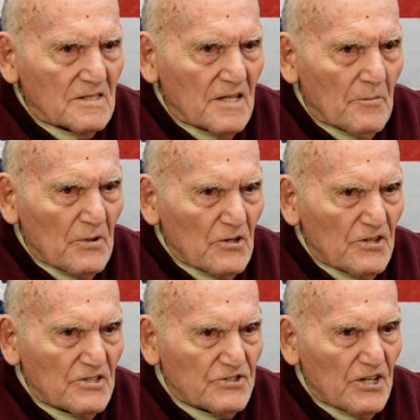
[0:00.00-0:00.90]
That
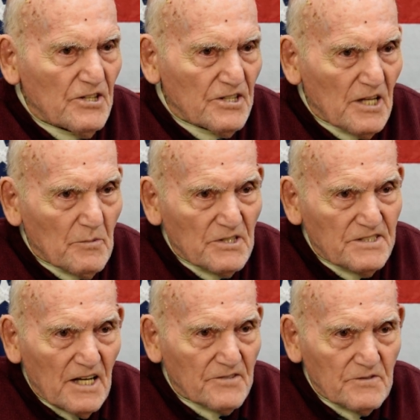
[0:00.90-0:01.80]
building's there today, but it's
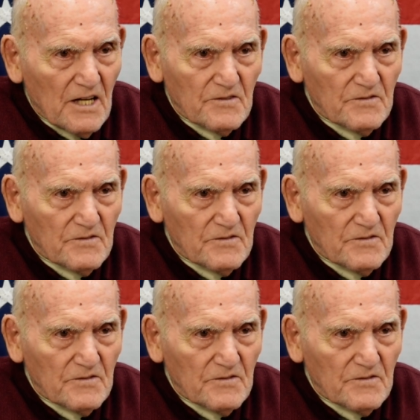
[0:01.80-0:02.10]
not that